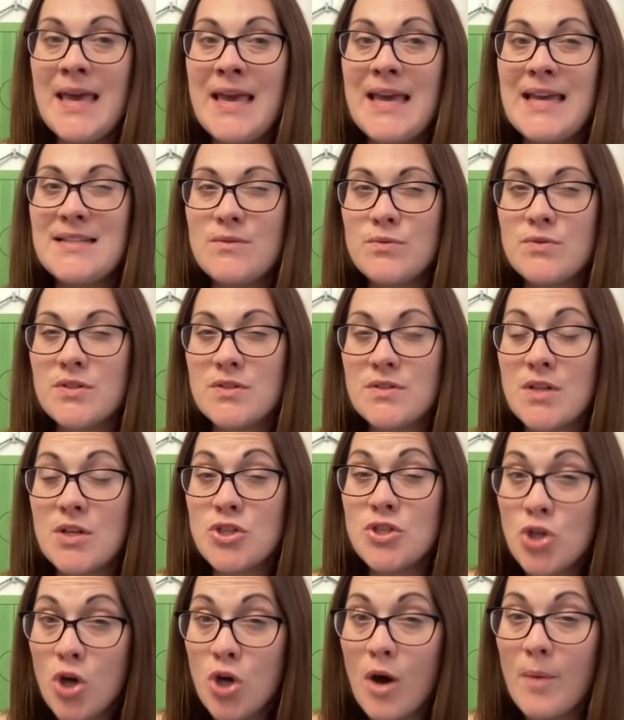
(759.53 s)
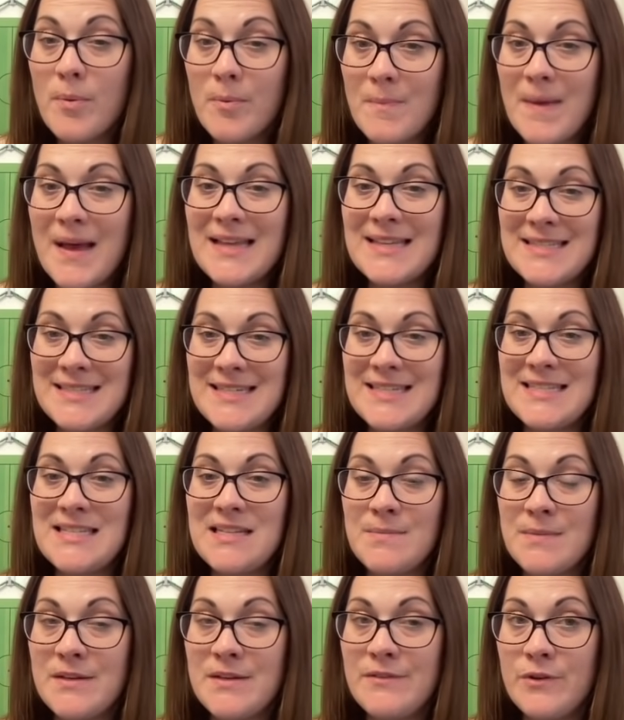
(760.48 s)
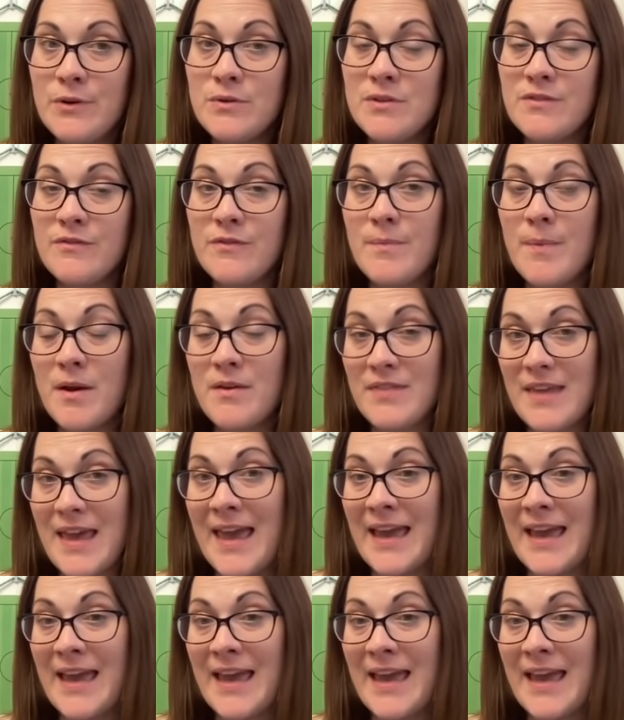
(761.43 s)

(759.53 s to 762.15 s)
He's also the top Man City midfielder for both